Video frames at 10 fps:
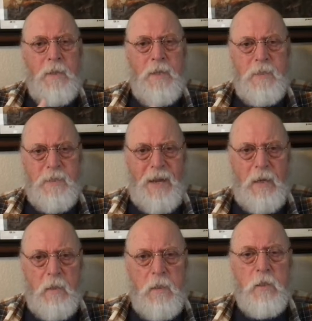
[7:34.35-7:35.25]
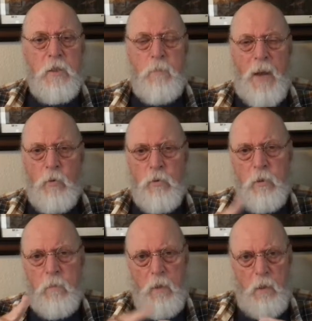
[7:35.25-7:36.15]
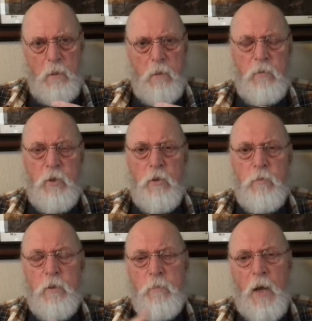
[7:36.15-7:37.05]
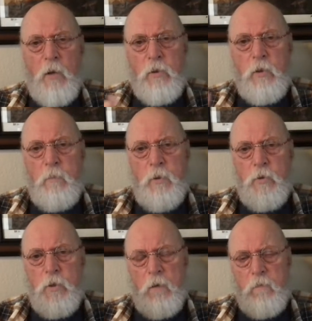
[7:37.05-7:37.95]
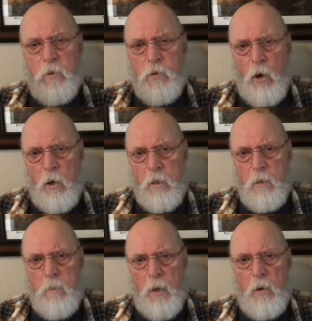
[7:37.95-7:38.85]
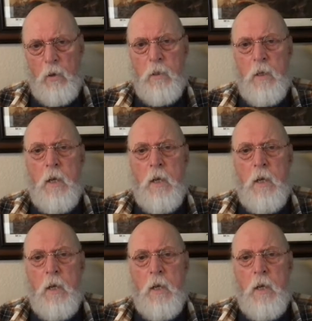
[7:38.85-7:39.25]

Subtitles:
The second is spousal abuse of the targeted parent